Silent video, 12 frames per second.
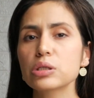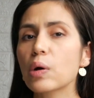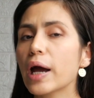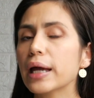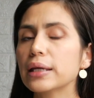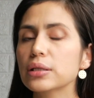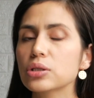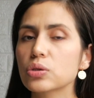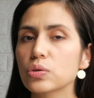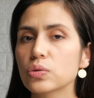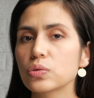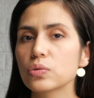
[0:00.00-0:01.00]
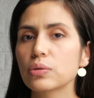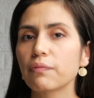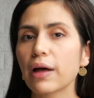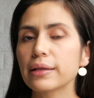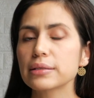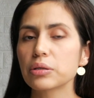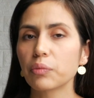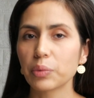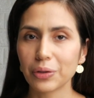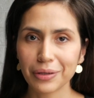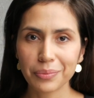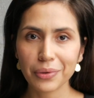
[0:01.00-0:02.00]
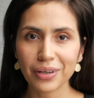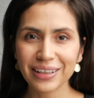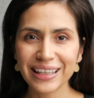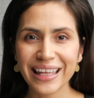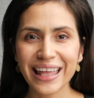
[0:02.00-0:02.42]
tried and true Valentino Beauty Pure.